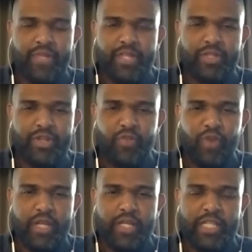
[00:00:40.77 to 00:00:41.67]
really sort of
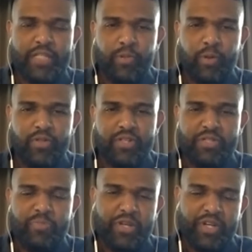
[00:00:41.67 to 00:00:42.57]
wanted to explore
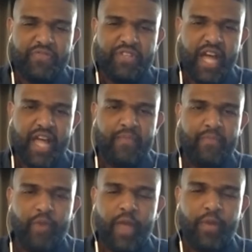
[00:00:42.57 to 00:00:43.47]
this period of
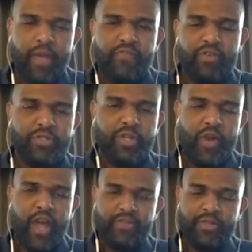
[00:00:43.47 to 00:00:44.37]
time right when I first
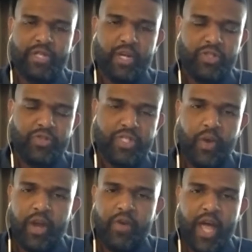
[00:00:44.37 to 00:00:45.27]
arrived in this country.
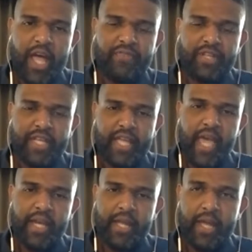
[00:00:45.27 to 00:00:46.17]
So I arrived in
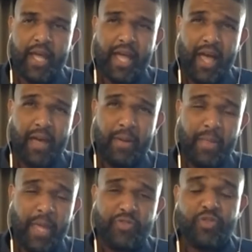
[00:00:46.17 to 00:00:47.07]
Canada
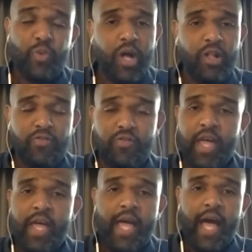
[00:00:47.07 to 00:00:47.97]
at the age of 12.
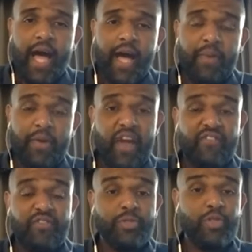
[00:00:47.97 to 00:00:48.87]
I
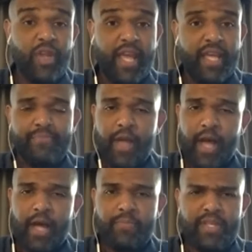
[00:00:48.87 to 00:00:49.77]
arrived from Sudan.
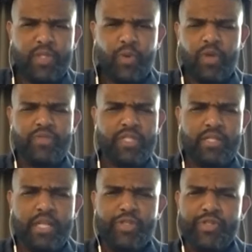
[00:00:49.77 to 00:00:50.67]
And 12 is
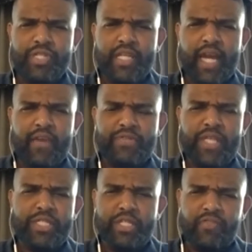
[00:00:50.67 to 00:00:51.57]
an interesting kind of
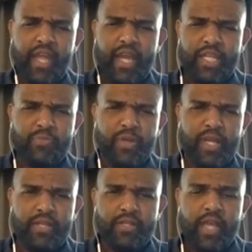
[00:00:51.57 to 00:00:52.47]
sensitive age
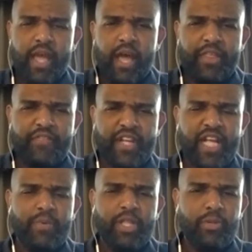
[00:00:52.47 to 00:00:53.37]
because I think if I'd
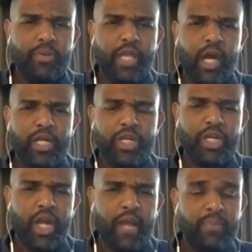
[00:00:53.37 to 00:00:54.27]
come a little bit
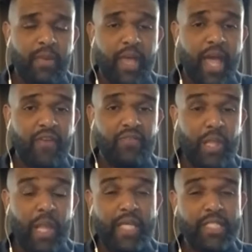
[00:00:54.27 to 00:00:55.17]
younger, I'd maybe have
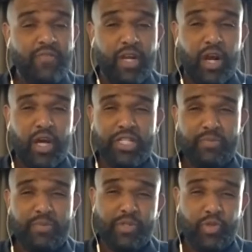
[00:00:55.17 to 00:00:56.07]
less of a
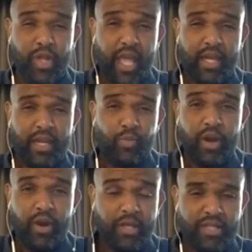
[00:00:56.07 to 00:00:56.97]
concept of Sudan and
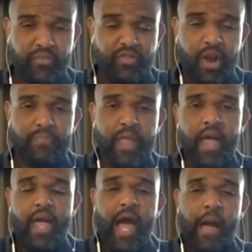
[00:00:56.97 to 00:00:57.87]
where else I'm from.
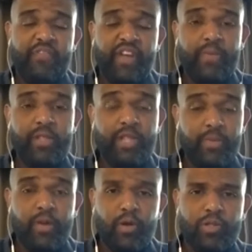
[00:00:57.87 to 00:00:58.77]
If I come a
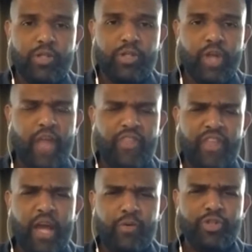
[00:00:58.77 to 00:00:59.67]
little bit older, I
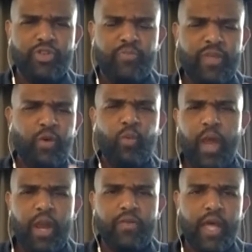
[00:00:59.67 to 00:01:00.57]
think I would sort of be
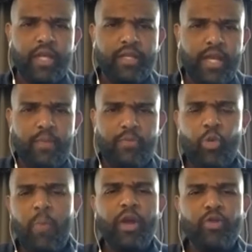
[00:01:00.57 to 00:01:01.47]
aware that
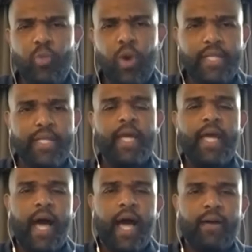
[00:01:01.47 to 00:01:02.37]
no matter what,
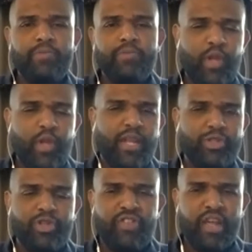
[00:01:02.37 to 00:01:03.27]
Sudan
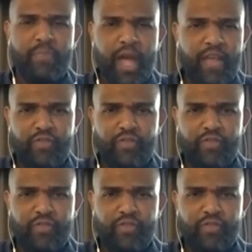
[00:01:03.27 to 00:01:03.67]
is sort of like my